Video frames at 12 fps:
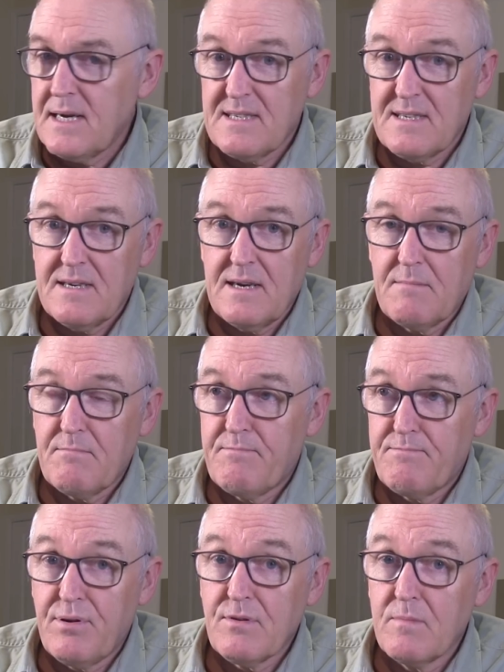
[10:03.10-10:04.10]
and
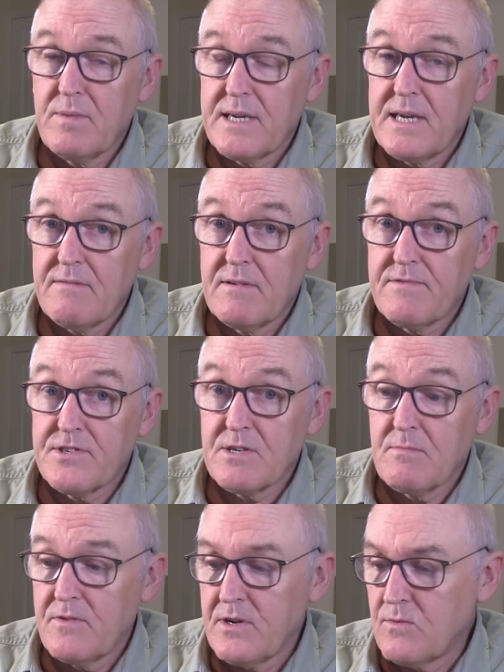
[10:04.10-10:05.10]
probably even for
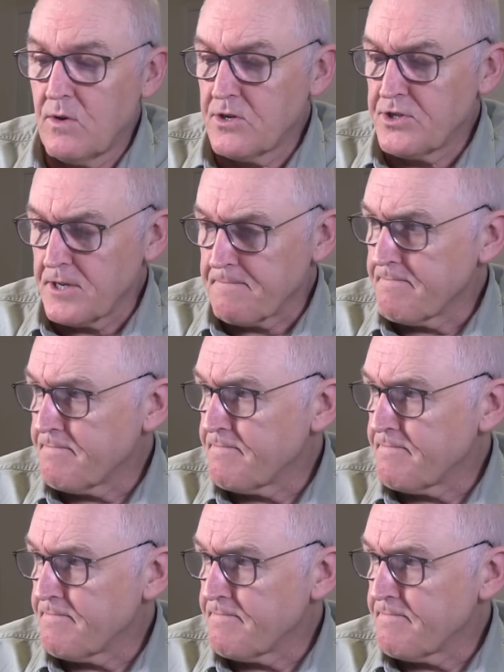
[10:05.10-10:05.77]
some of you watching.